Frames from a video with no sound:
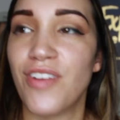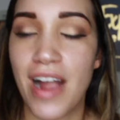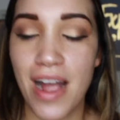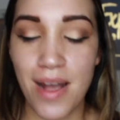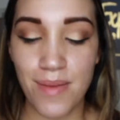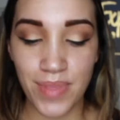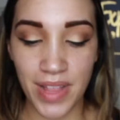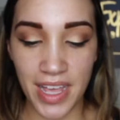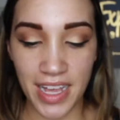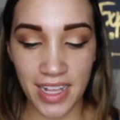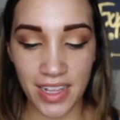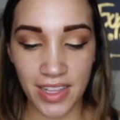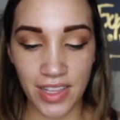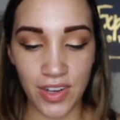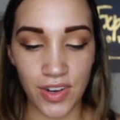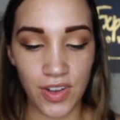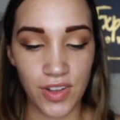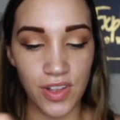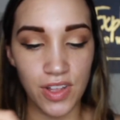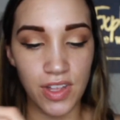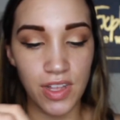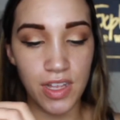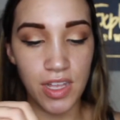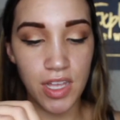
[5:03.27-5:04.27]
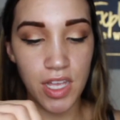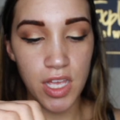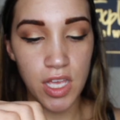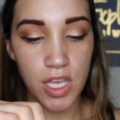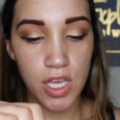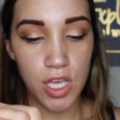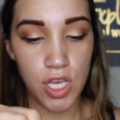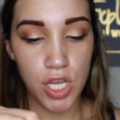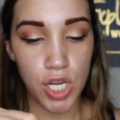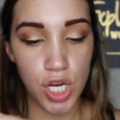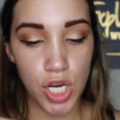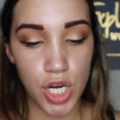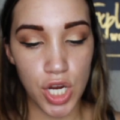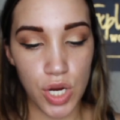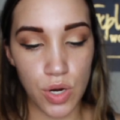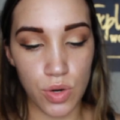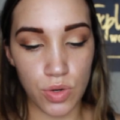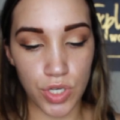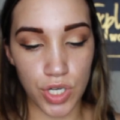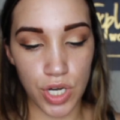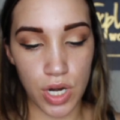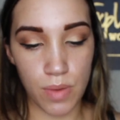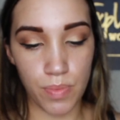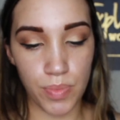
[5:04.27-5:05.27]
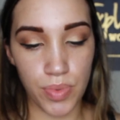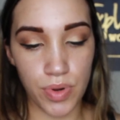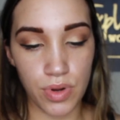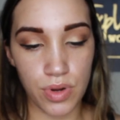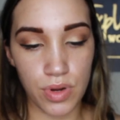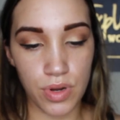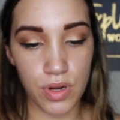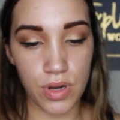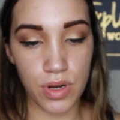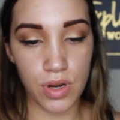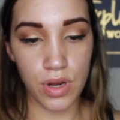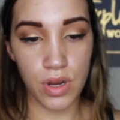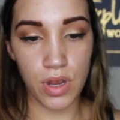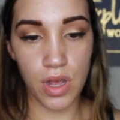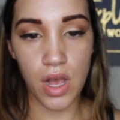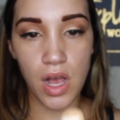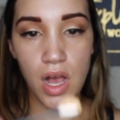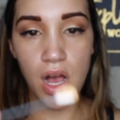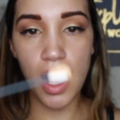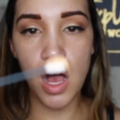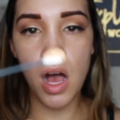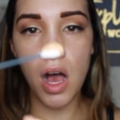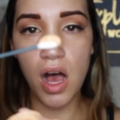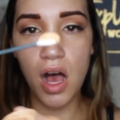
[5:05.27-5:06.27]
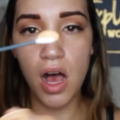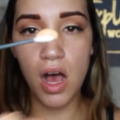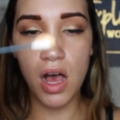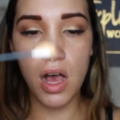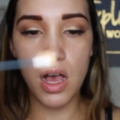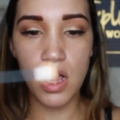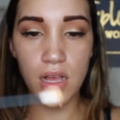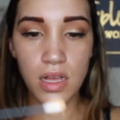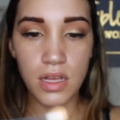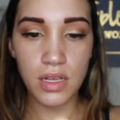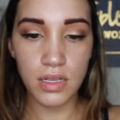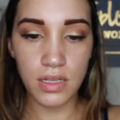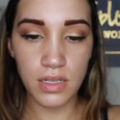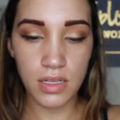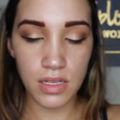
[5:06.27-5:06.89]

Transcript: Grab like a little zero chop. Ah.